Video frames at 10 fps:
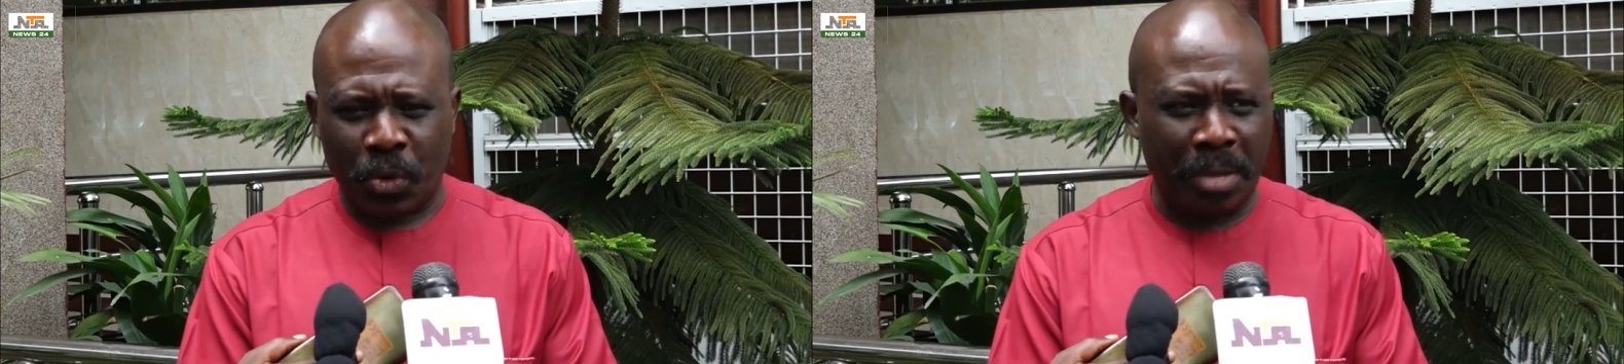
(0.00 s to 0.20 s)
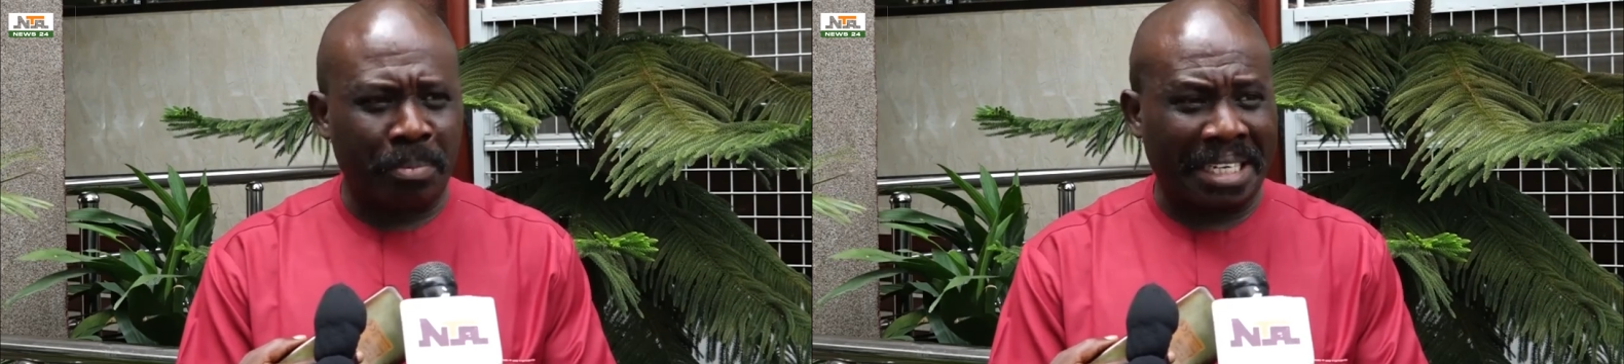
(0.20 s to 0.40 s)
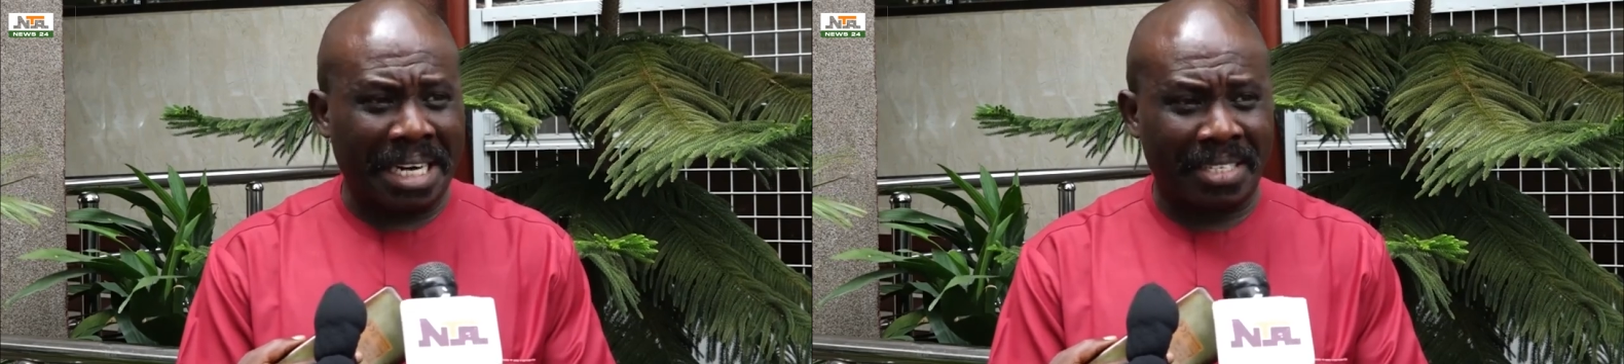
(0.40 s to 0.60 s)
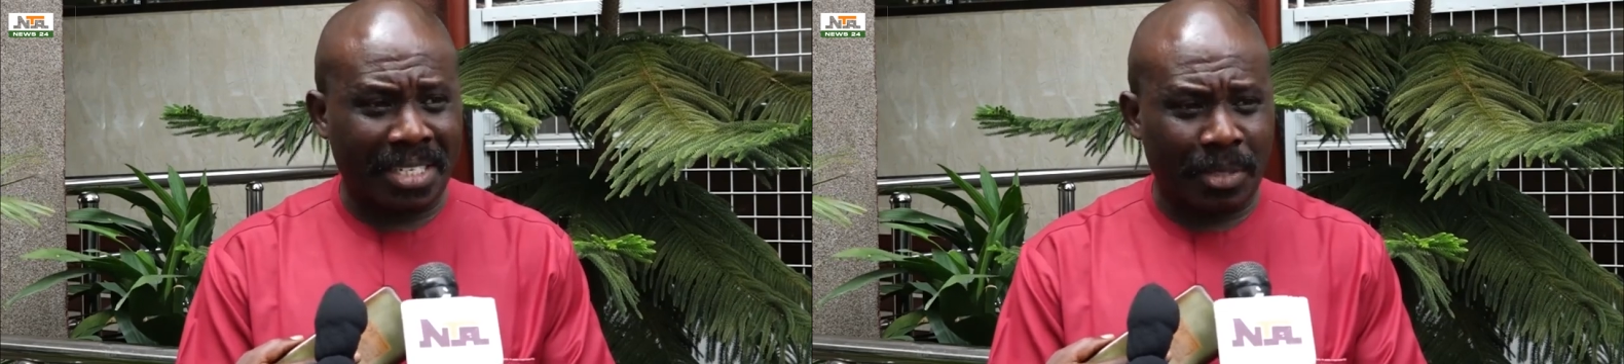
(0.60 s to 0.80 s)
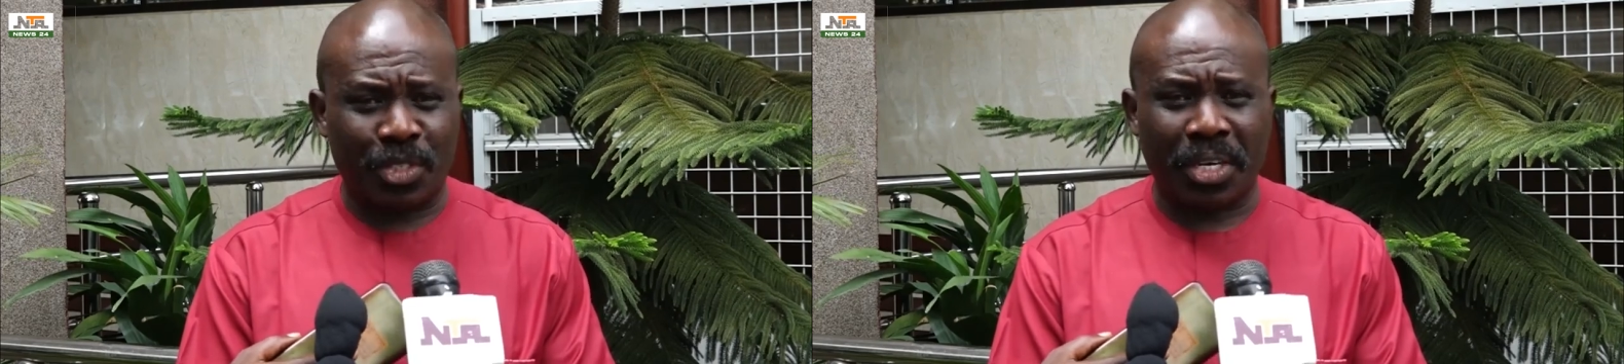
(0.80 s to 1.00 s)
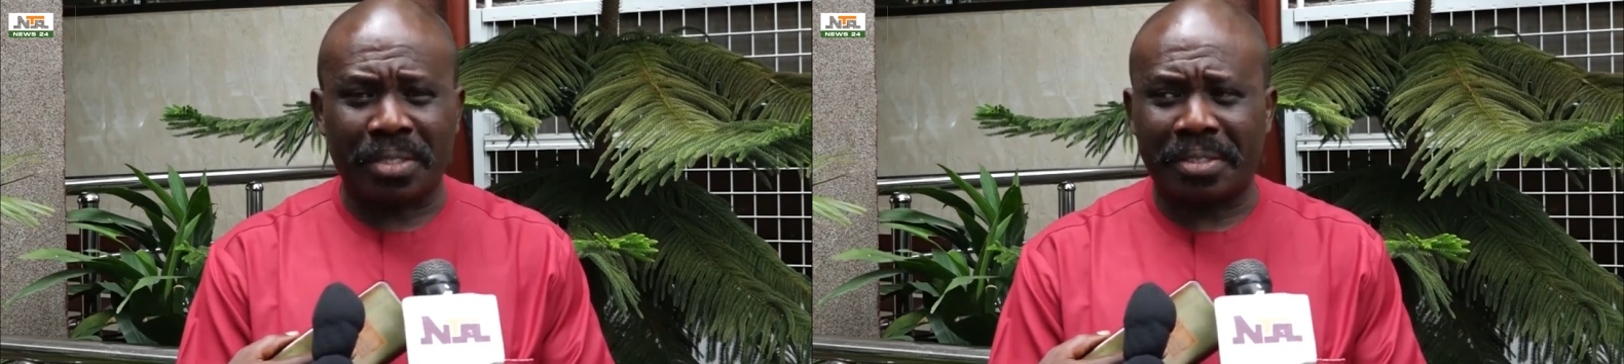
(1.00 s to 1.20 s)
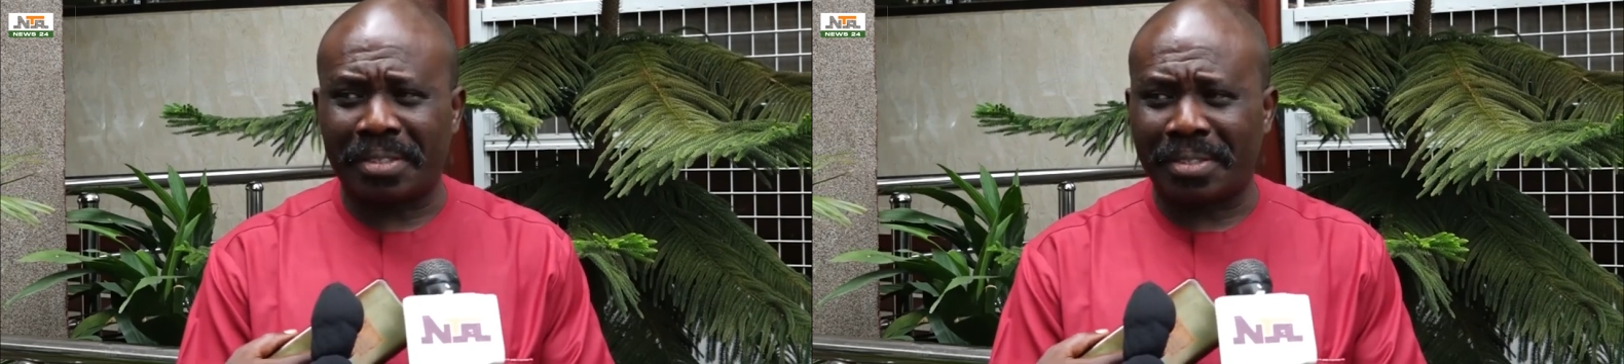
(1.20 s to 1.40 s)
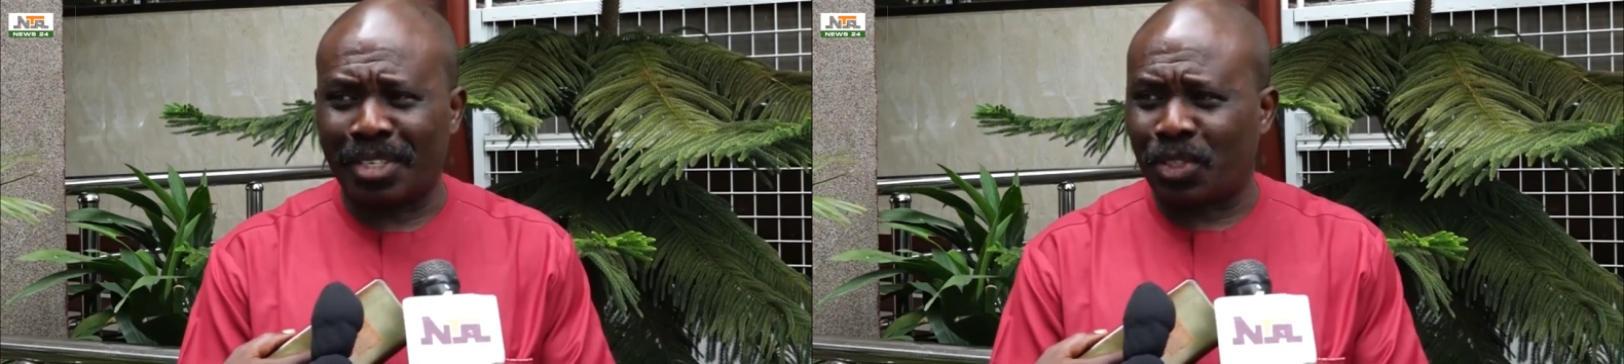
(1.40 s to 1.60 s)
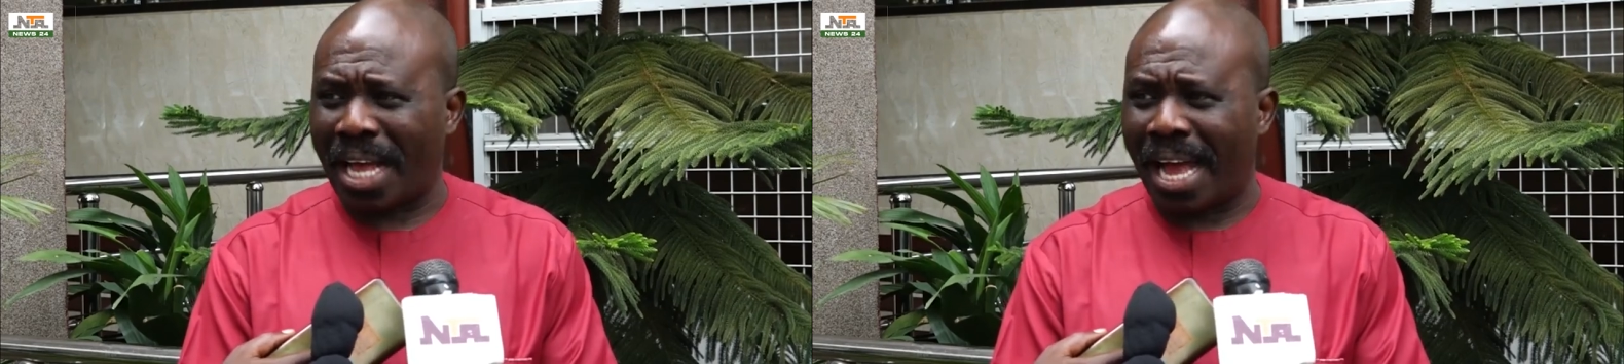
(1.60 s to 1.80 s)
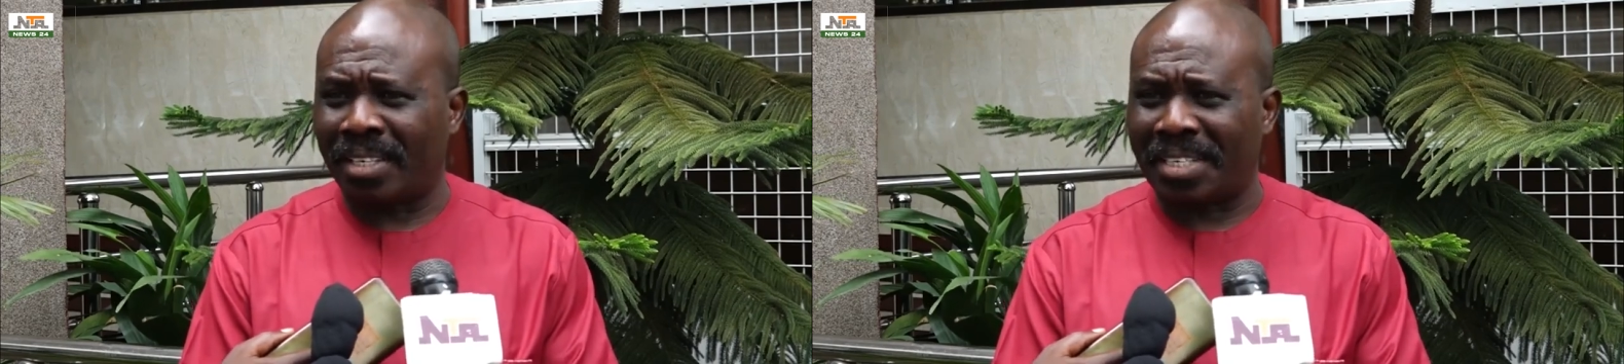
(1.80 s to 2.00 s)
Going by that scriptures,
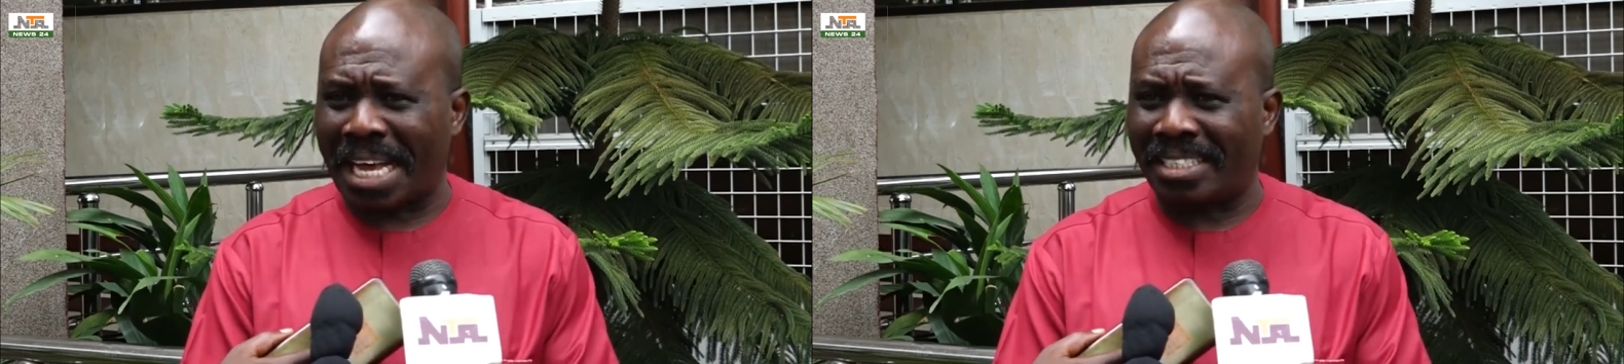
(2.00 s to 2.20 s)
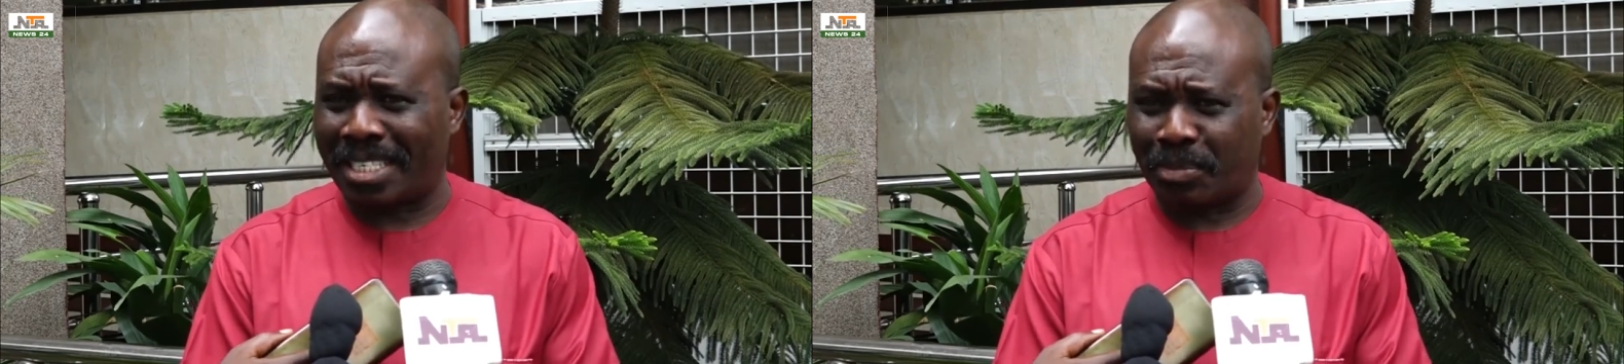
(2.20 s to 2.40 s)
that